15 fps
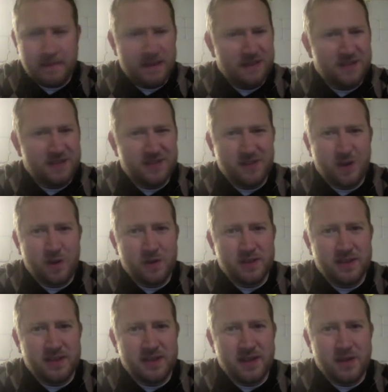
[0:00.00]
I've just always
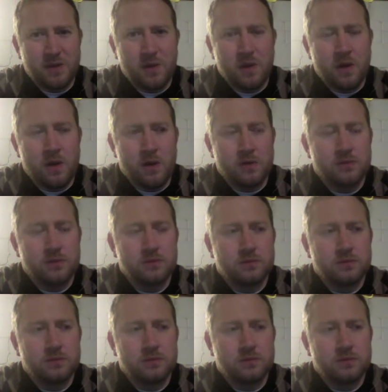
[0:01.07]
hit that wall.